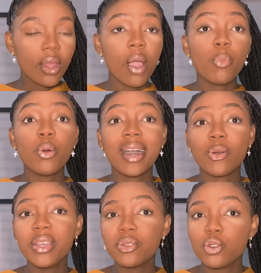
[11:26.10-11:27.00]
But we're
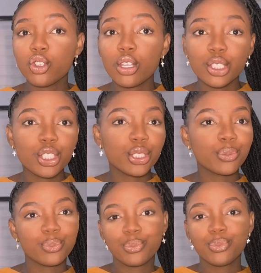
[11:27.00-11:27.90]
going to church.
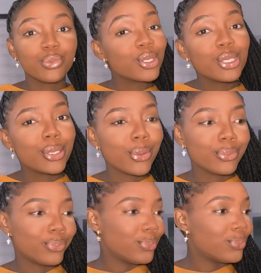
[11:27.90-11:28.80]
Still,
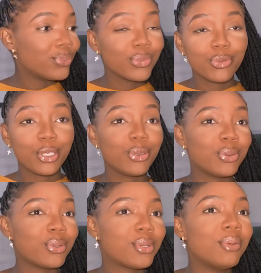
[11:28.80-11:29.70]
we don't do
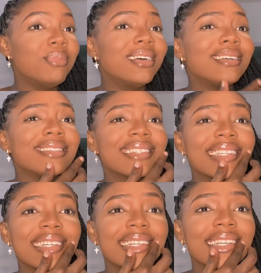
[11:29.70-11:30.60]
too
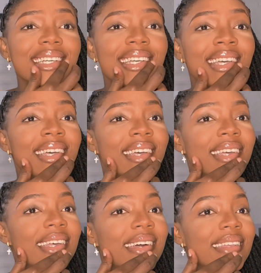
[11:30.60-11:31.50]
much.
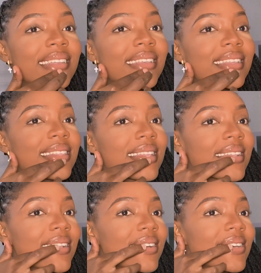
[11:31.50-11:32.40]
I'm not going to
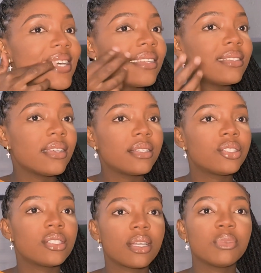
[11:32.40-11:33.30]
clean up the
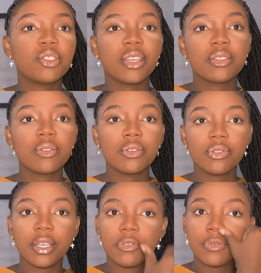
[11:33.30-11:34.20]
edges. I'm not trying to go for
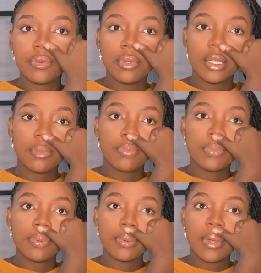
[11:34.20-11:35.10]
a full lip
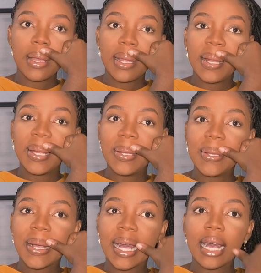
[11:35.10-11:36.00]
look.